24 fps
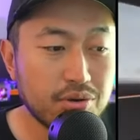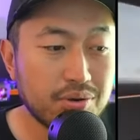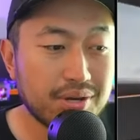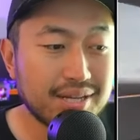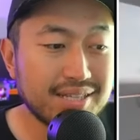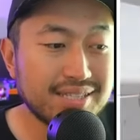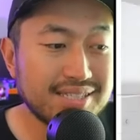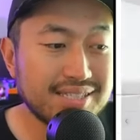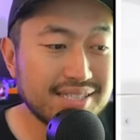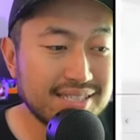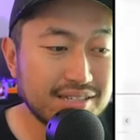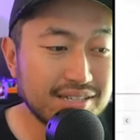
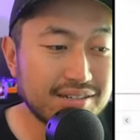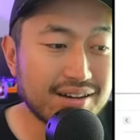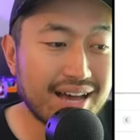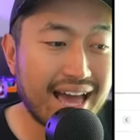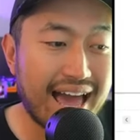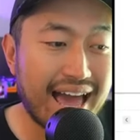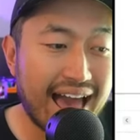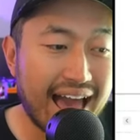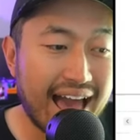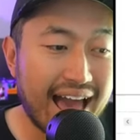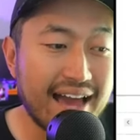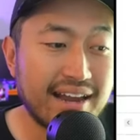can still
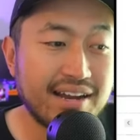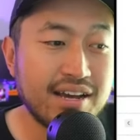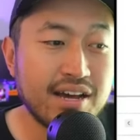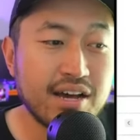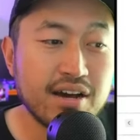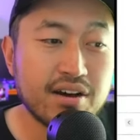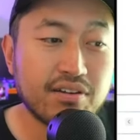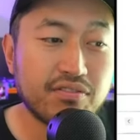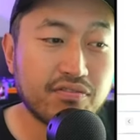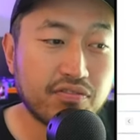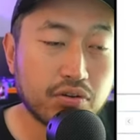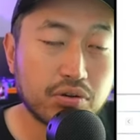add
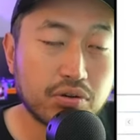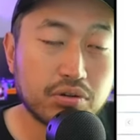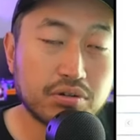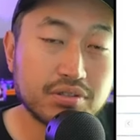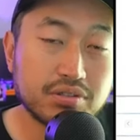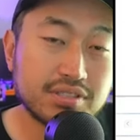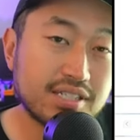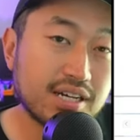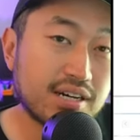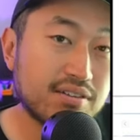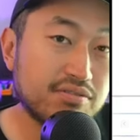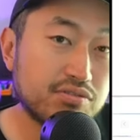full
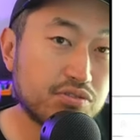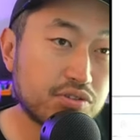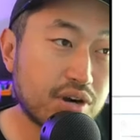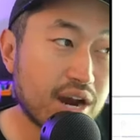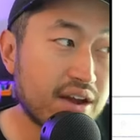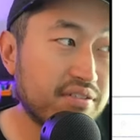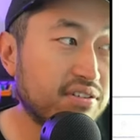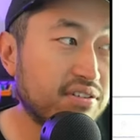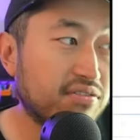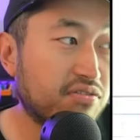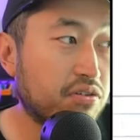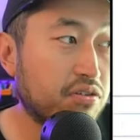
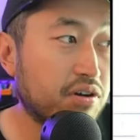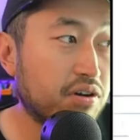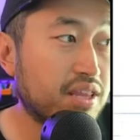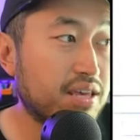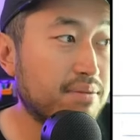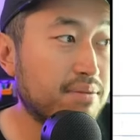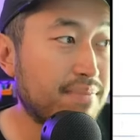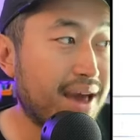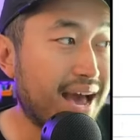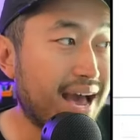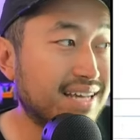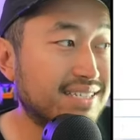self-driving for the
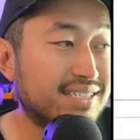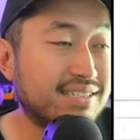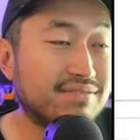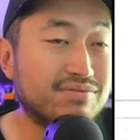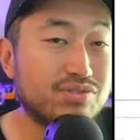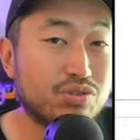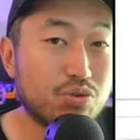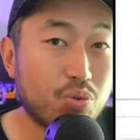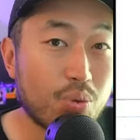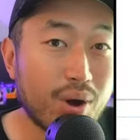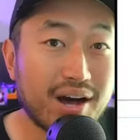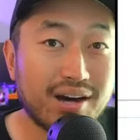
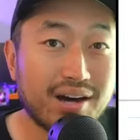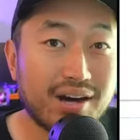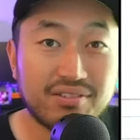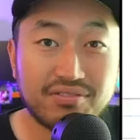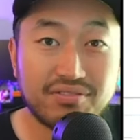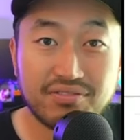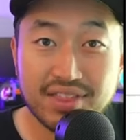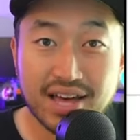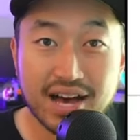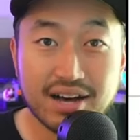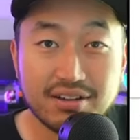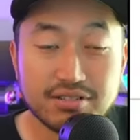massive
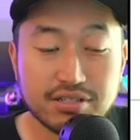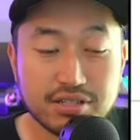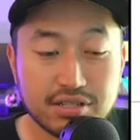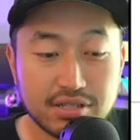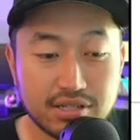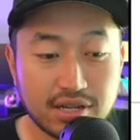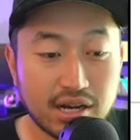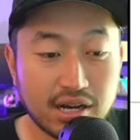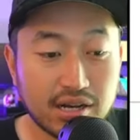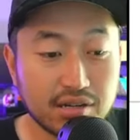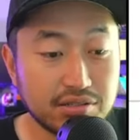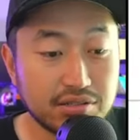
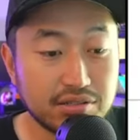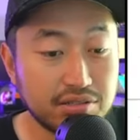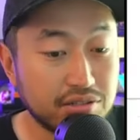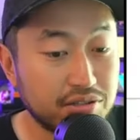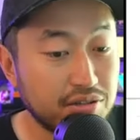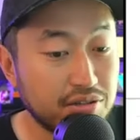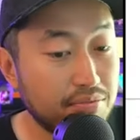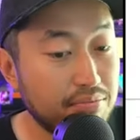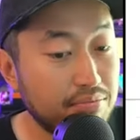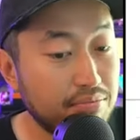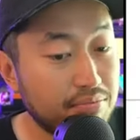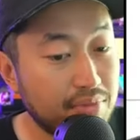$12,000.
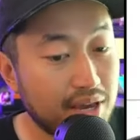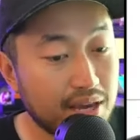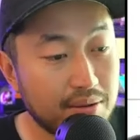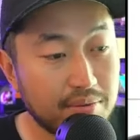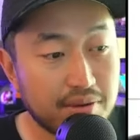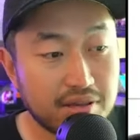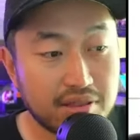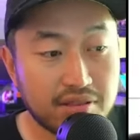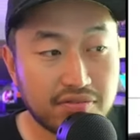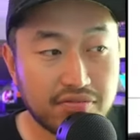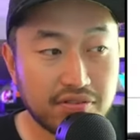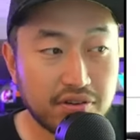So
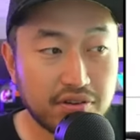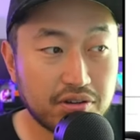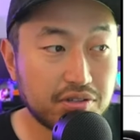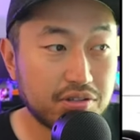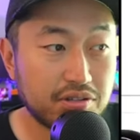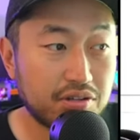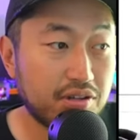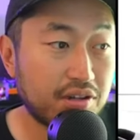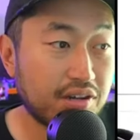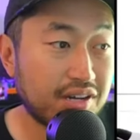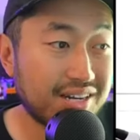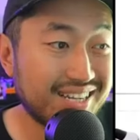maybe in the
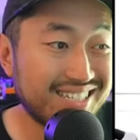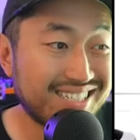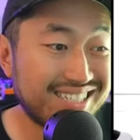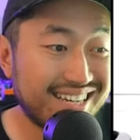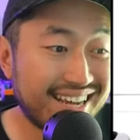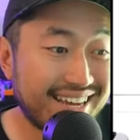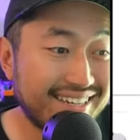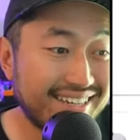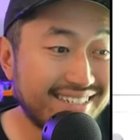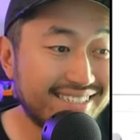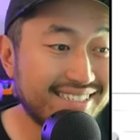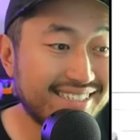future they're going to
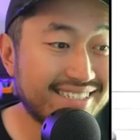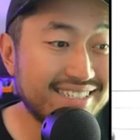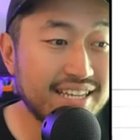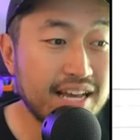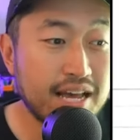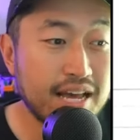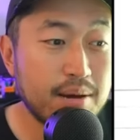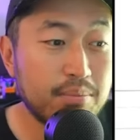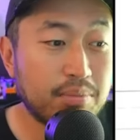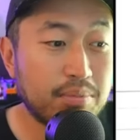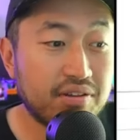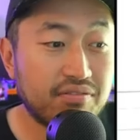change this,
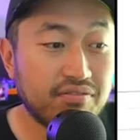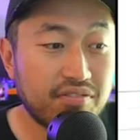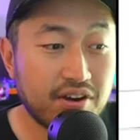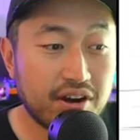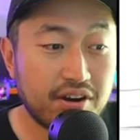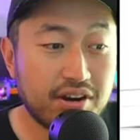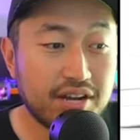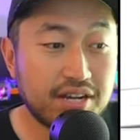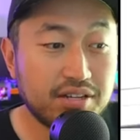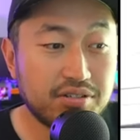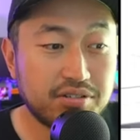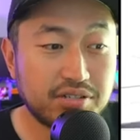but
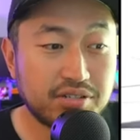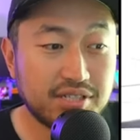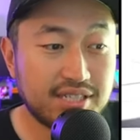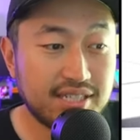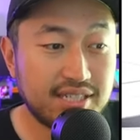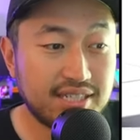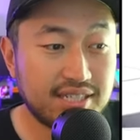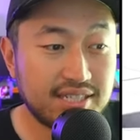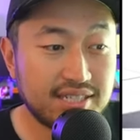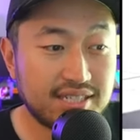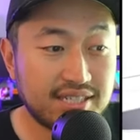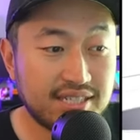very
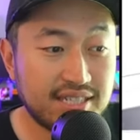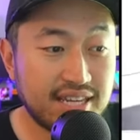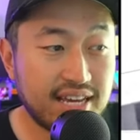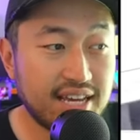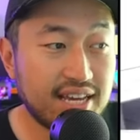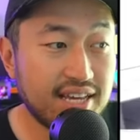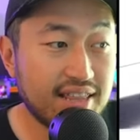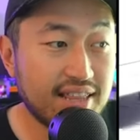interesting to see